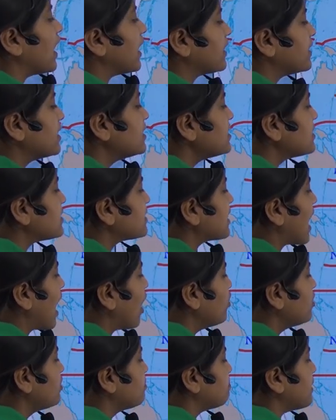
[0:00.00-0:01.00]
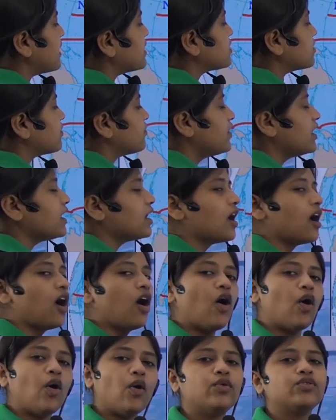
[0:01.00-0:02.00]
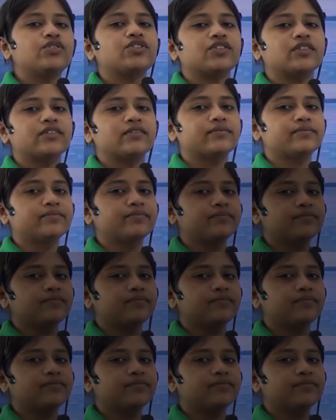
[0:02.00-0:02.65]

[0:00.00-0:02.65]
and the South Pacific Ocean.